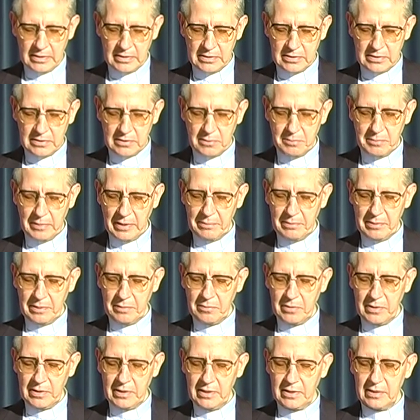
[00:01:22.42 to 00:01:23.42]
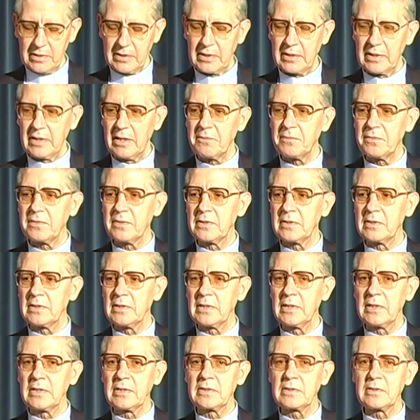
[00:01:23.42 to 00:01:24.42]
So maybe we need an effort
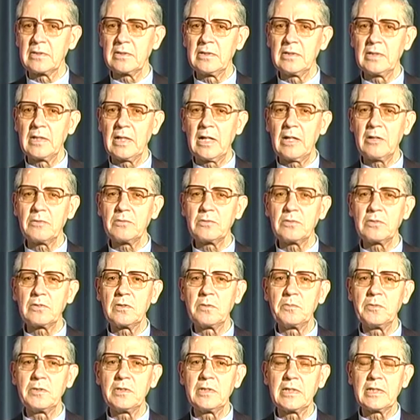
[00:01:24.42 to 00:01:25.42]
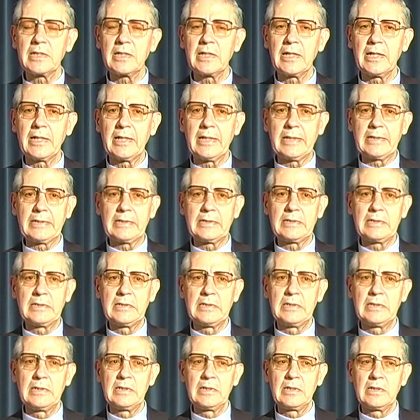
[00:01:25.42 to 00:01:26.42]
at how to communicate
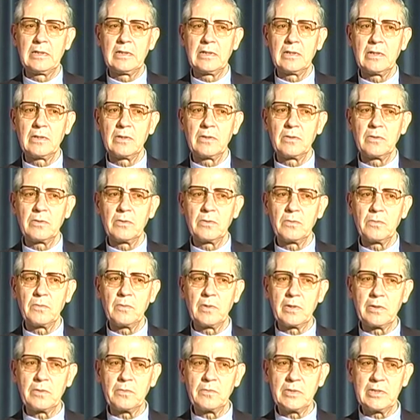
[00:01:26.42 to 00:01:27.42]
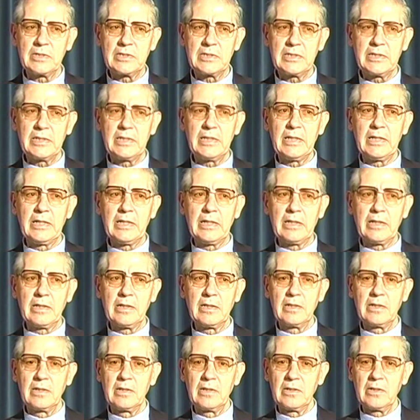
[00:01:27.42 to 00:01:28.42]
what we see,
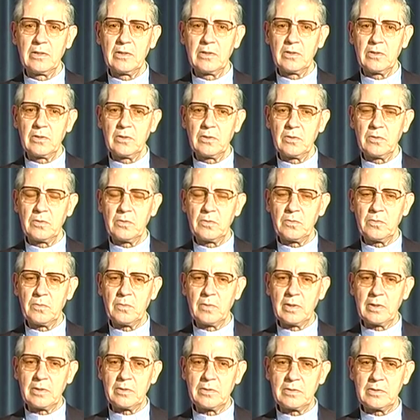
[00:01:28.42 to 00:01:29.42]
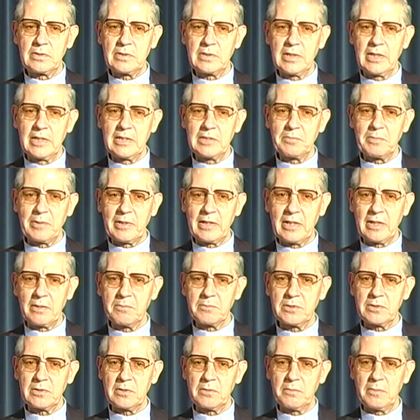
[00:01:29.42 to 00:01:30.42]
what has become
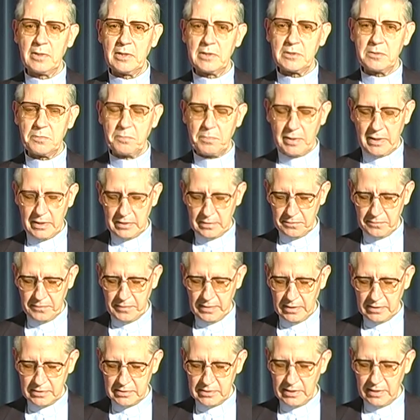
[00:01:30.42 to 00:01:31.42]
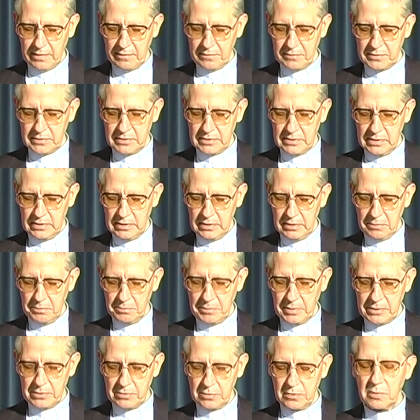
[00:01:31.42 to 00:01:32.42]
so much part of ourselves,
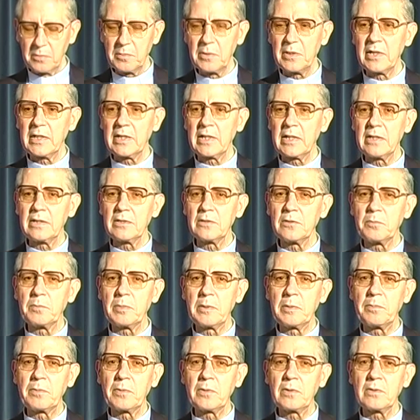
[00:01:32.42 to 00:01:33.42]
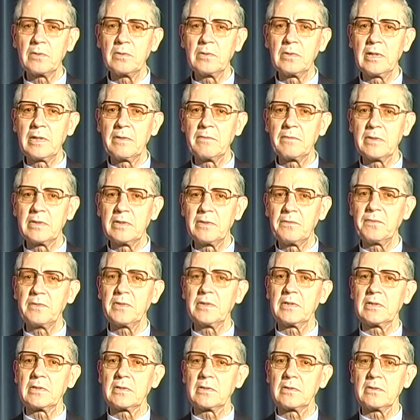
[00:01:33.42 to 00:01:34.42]
but to communicate to people who have a
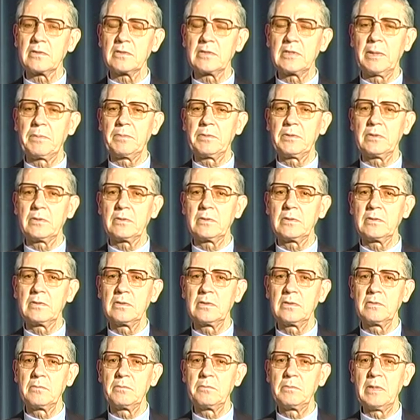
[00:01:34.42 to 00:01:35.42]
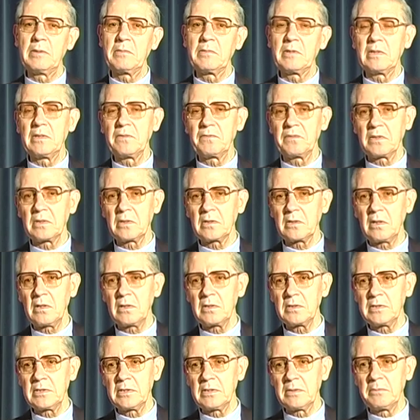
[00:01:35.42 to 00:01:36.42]
different conception, maybe a different
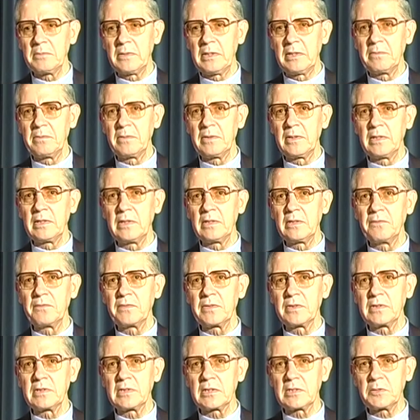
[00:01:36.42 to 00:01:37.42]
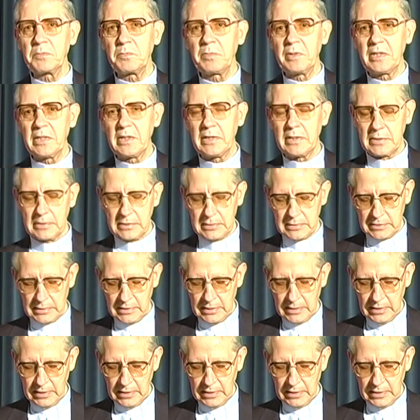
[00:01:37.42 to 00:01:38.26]
culture, maybe a different experience,